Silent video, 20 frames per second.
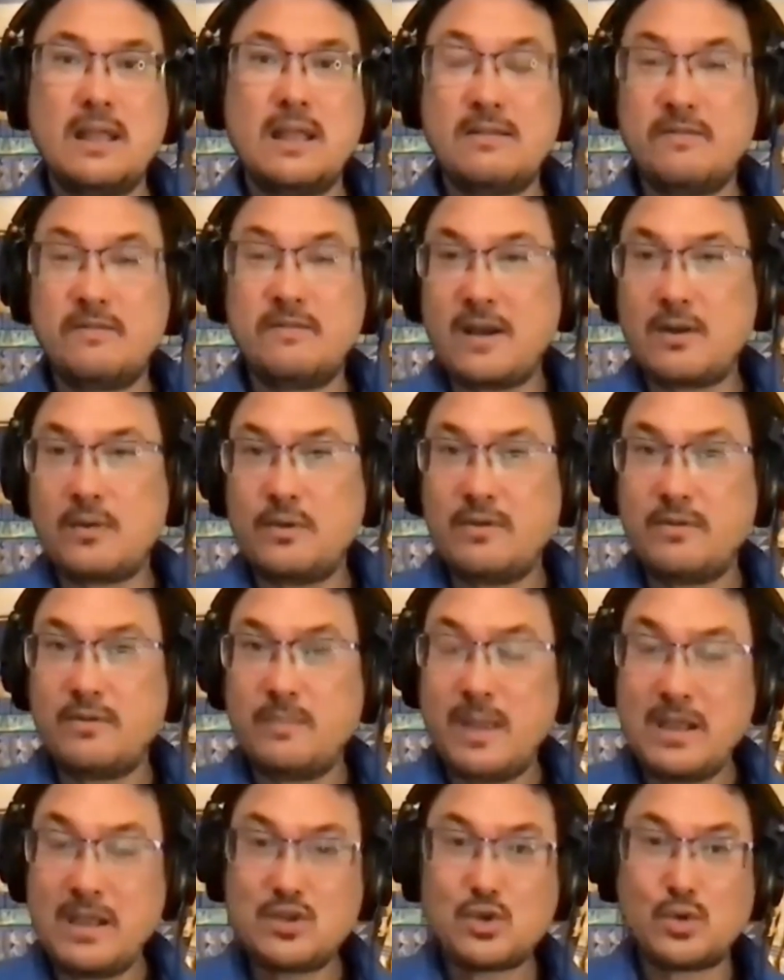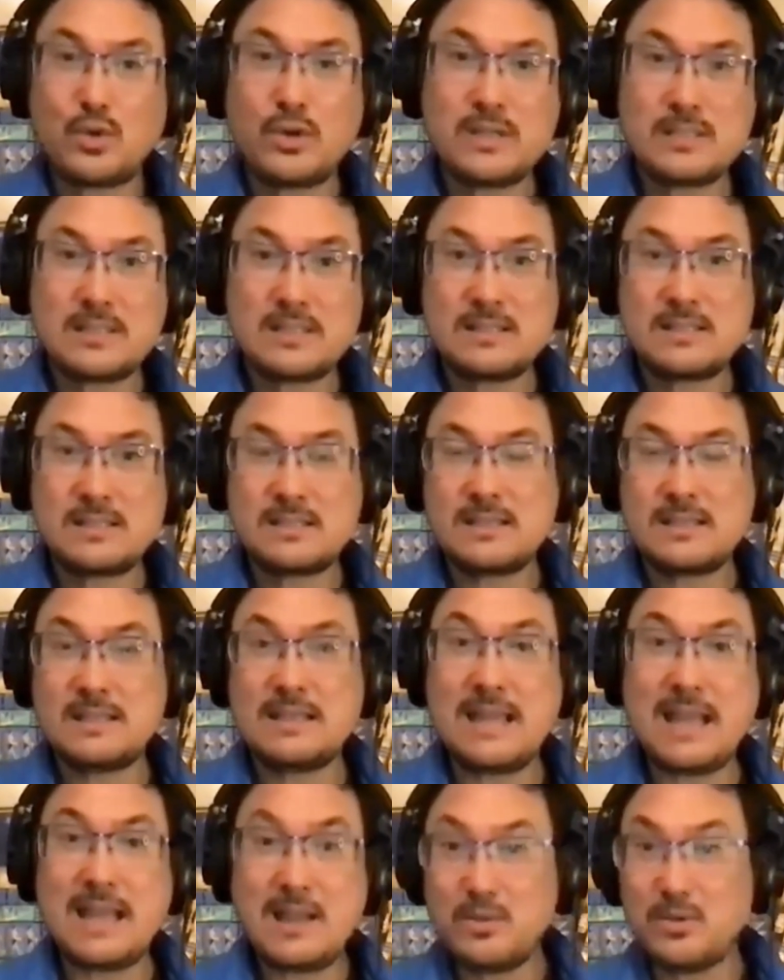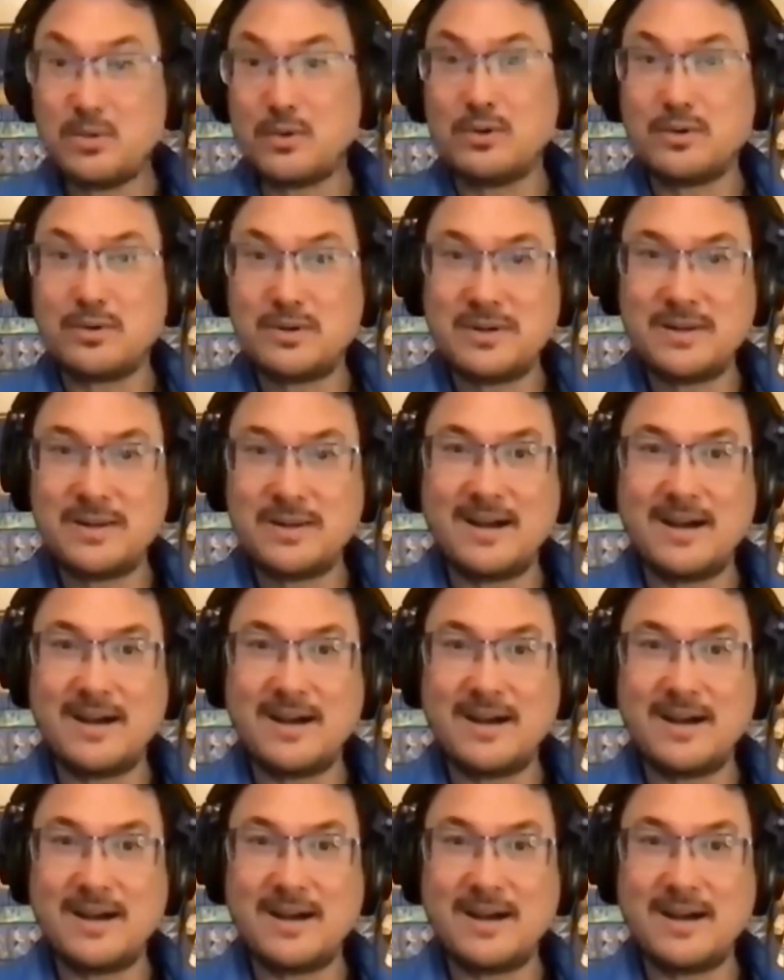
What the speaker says: And in fact, we've made choices to enable